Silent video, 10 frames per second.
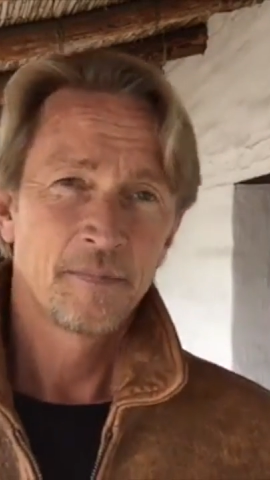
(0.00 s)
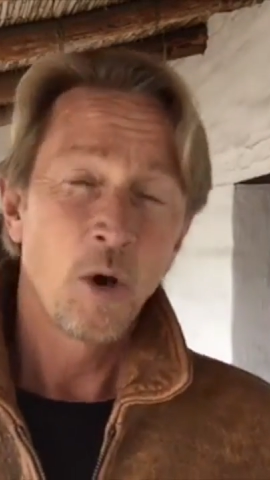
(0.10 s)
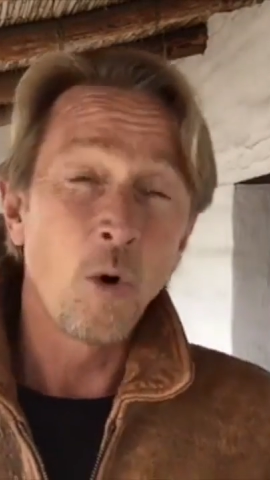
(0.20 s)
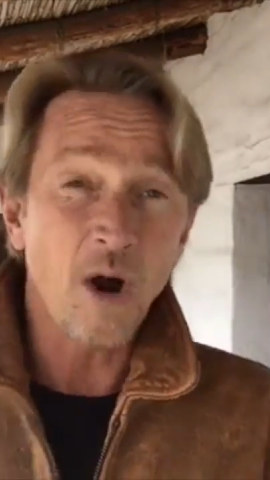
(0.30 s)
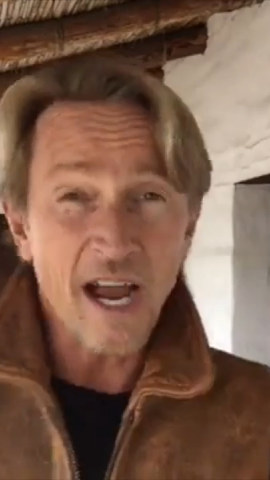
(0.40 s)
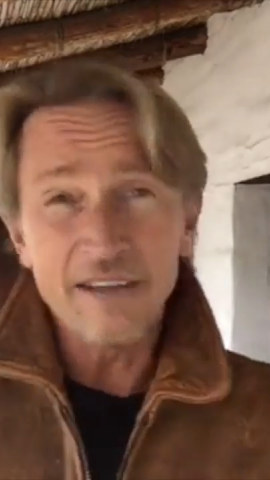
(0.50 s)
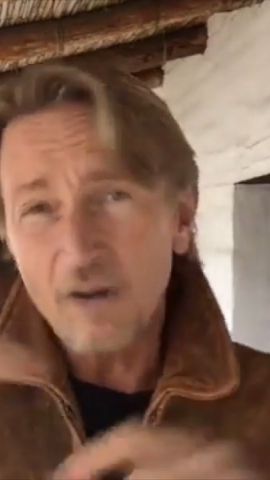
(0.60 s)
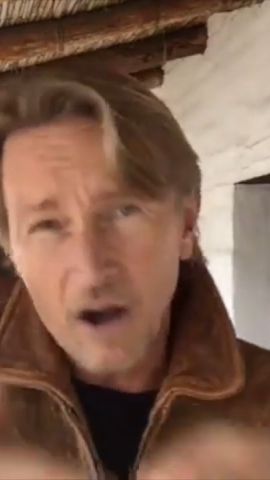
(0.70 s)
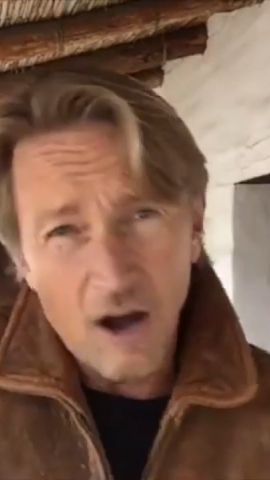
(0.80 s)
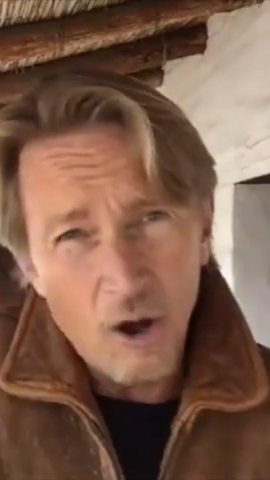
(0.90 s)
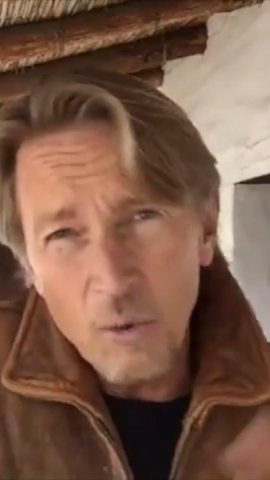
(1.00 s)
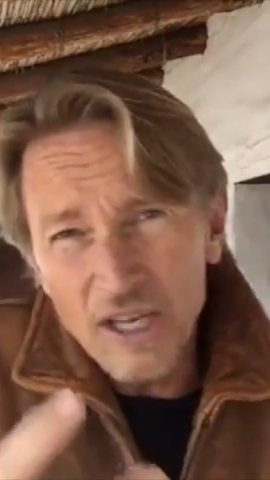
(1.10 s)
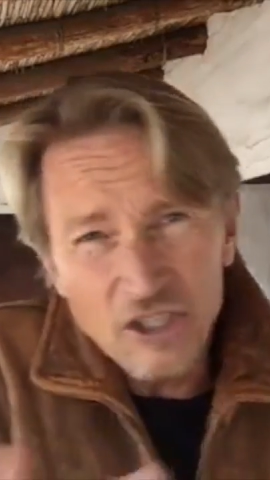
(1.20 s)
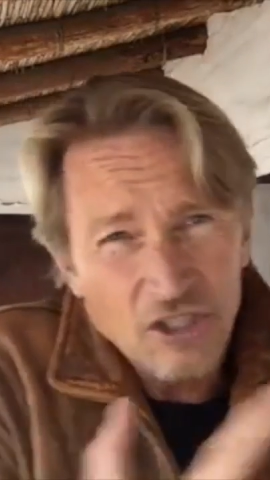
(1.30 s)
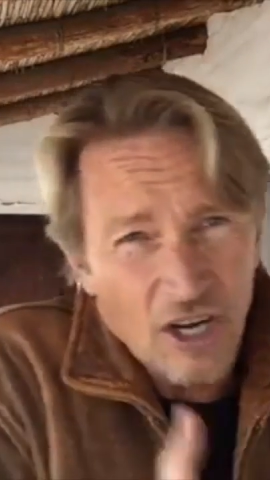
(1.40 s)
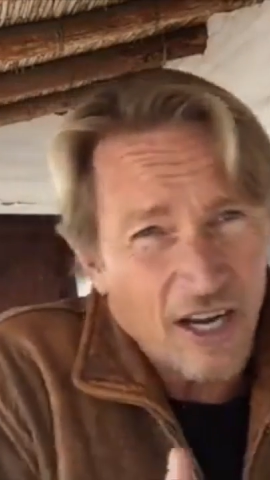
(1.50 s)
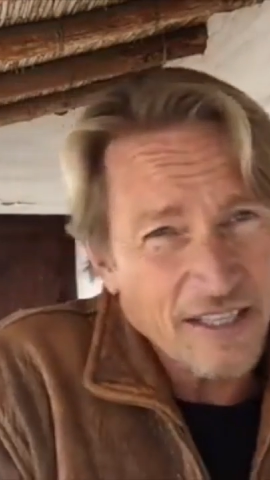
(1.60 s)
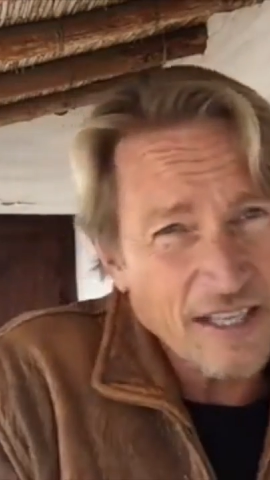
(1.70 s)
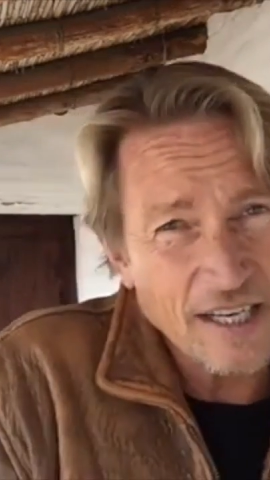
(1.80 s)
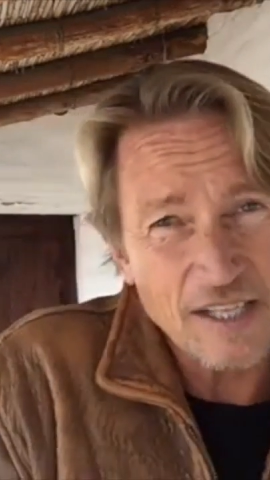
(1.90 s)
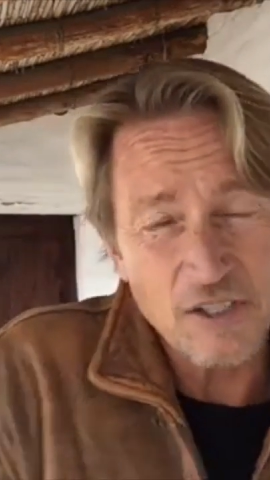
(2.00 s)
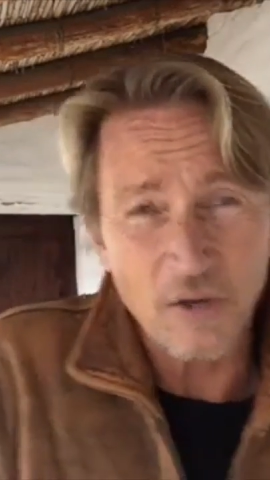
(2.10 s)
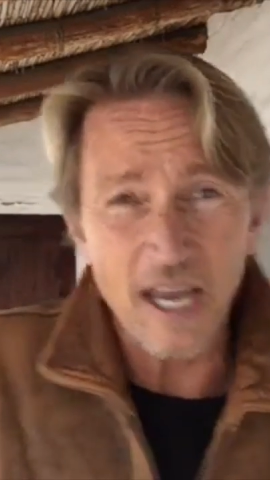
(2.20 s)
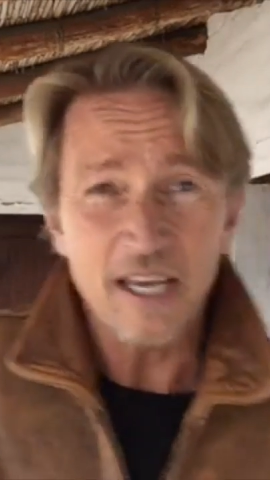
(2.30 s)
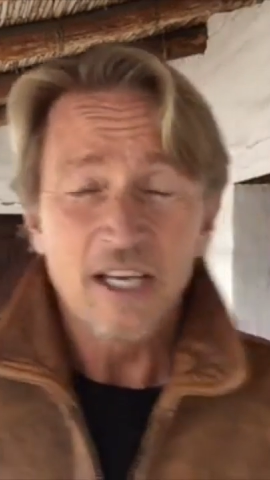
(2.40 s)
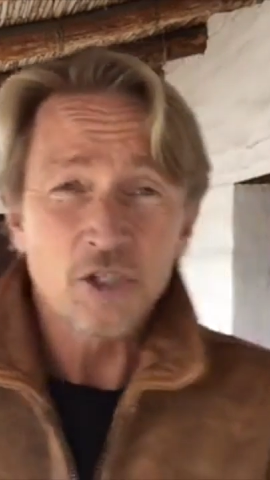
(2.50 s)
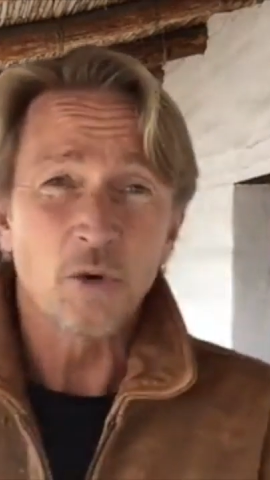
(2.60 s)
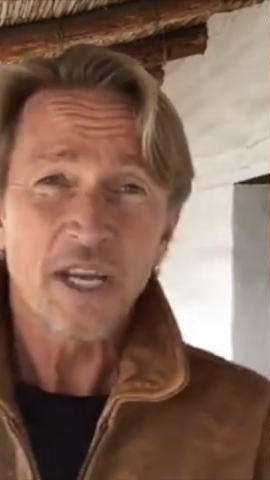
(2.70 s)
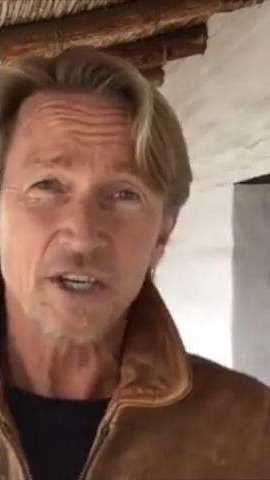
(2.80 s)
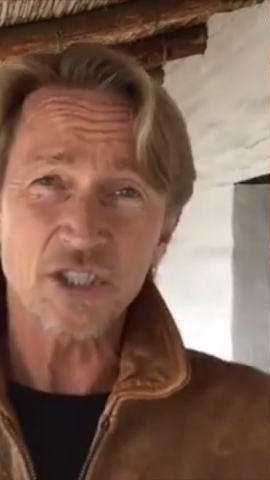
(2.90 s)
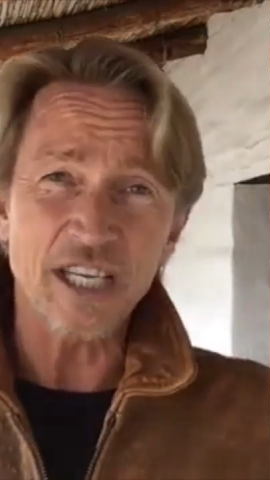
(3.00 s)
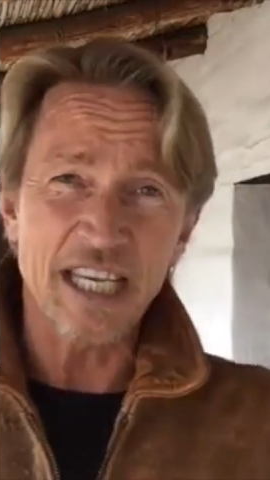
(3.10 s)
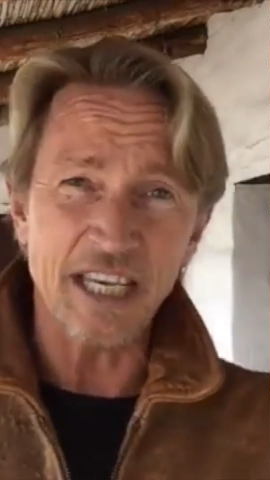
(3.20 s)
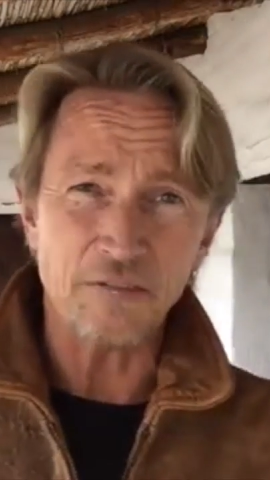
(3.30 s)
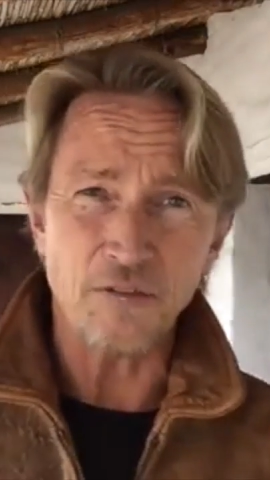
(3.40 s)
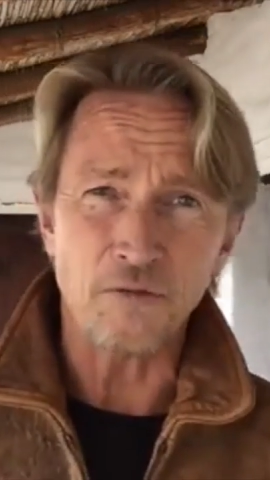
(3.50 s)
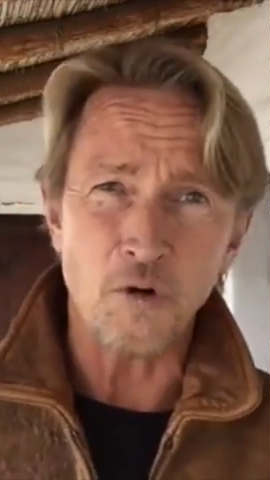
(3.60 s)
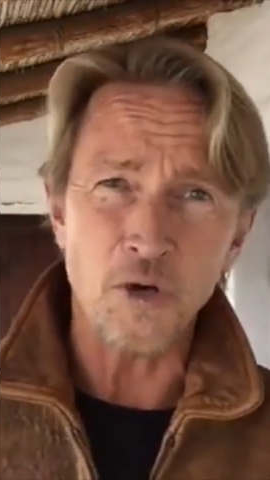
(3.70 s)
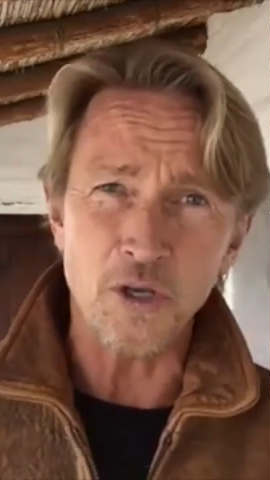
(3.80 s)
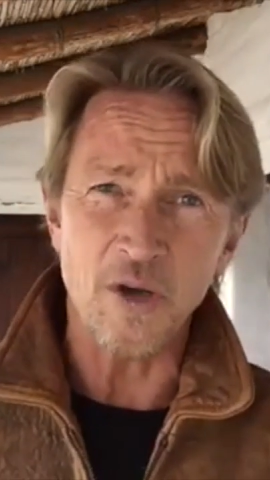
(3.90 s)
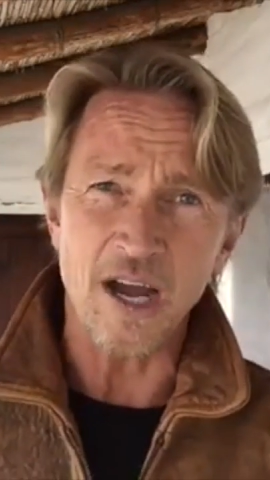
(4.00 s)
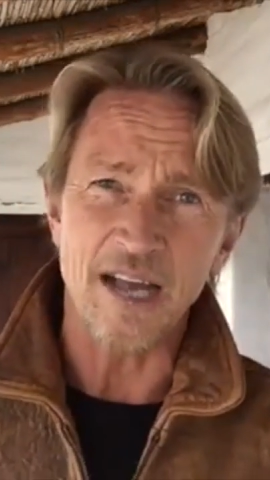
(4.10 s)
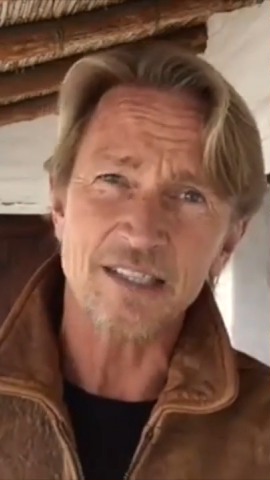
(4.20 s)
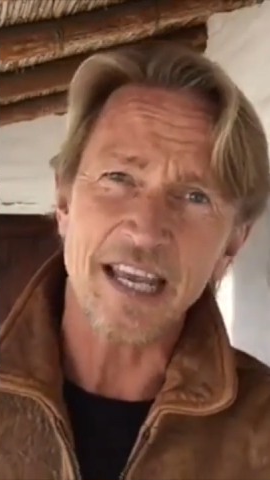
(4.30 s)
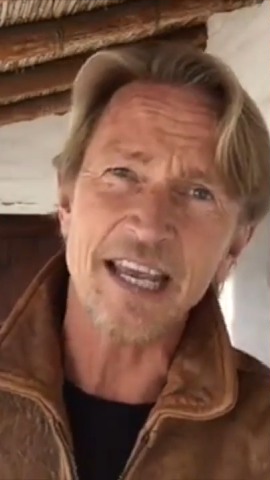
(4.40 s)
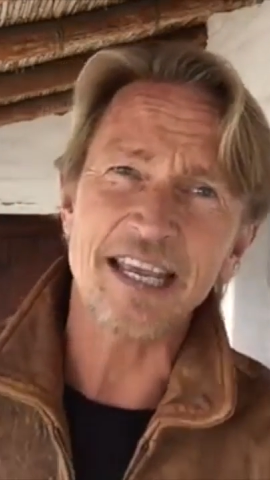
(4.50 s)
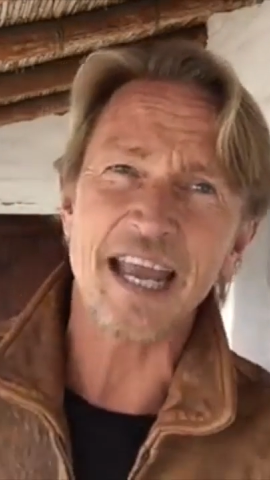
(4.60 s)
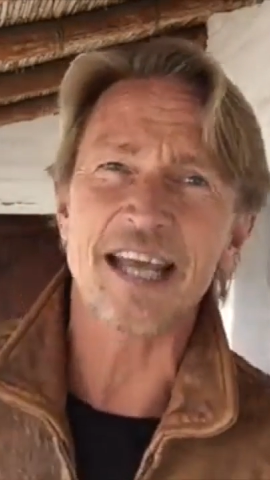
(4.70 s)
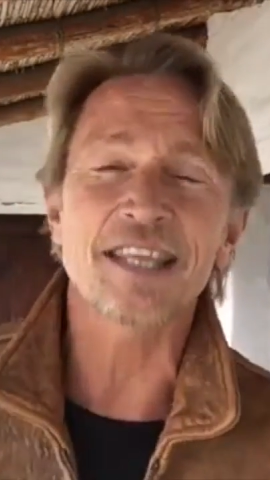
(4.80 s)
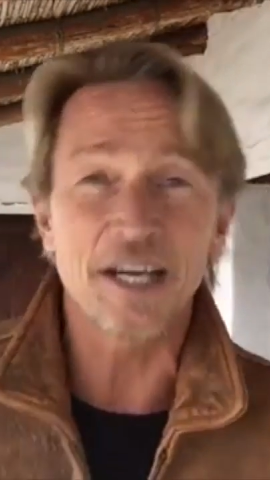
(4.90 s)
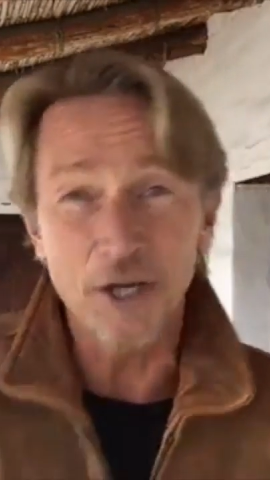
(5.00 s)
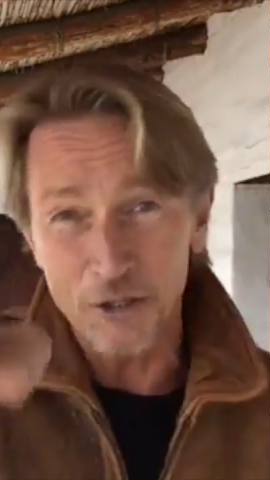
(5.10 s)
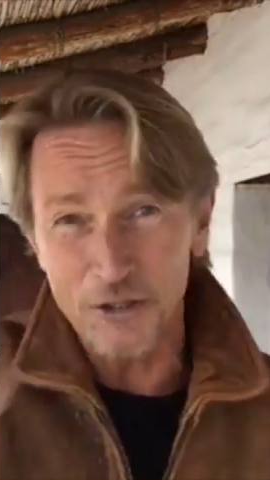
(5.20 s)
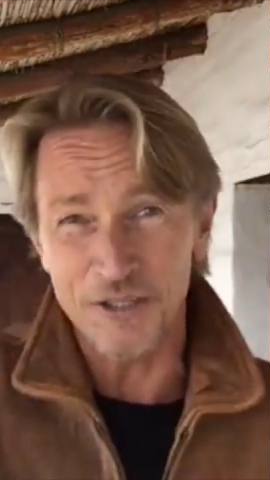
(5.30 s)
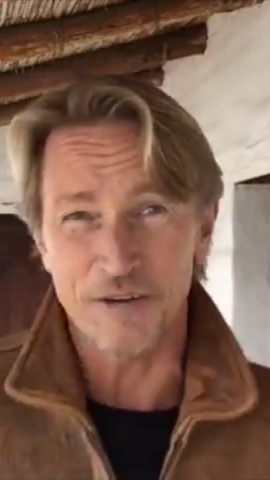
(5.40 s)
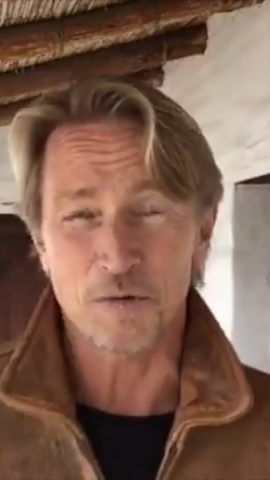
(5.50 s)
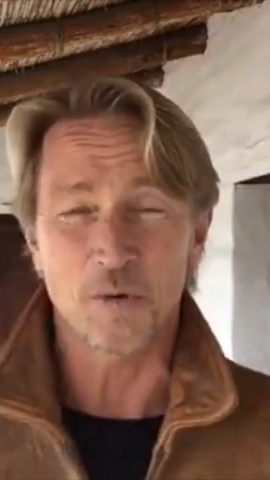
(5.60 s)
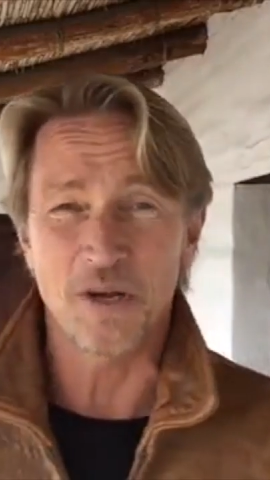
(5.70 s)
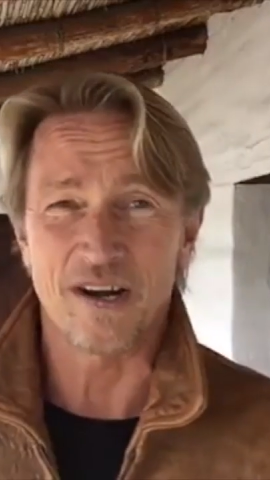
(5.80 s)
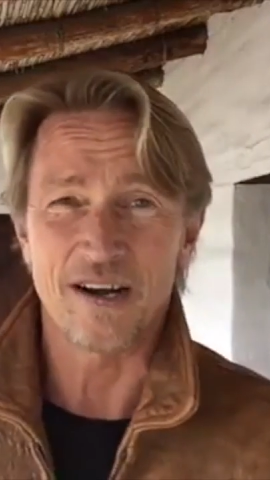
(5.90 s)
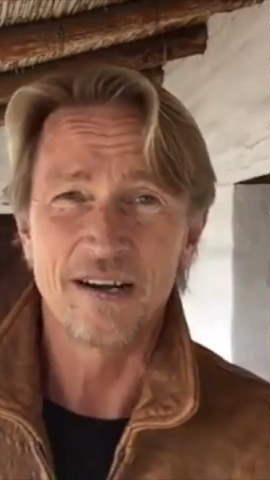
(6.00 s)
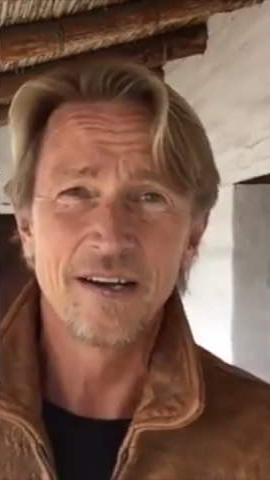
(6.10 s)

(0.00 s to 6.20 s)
Or I have always done this, okay? So here's a gift for you guys. Hey, Kathy, I know you love where we are.